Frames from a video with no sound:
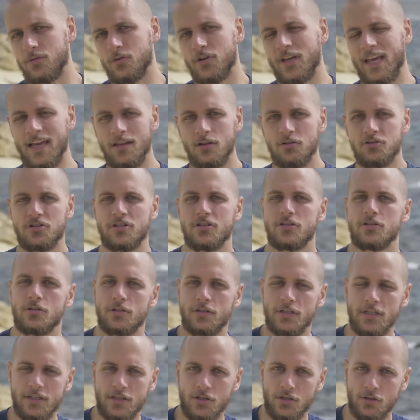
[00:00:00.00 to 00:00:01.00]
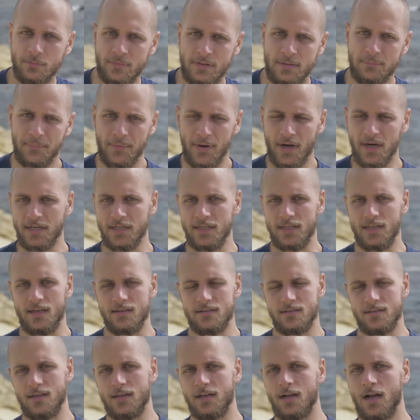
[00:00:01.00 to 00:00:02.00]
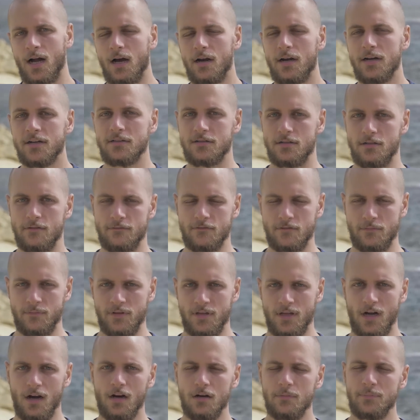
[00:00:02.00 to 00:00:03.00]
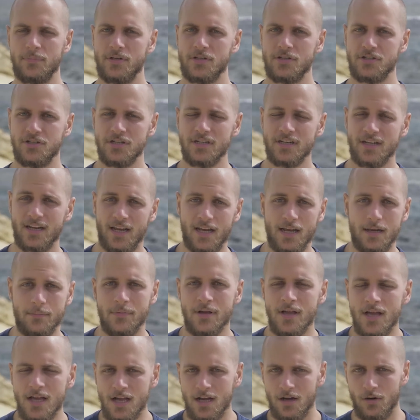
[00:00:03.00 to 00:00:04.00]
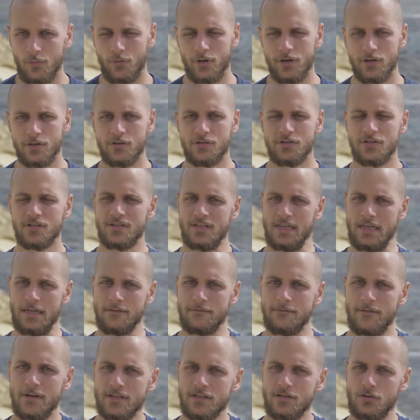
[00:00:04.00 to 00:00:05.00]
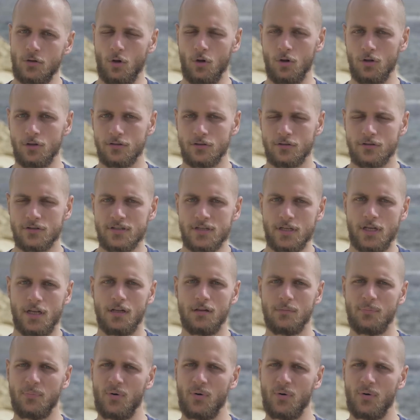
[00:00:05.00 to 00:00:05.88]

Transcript: you cannot just treat human body as a character from an RPG game where you just invest all your skill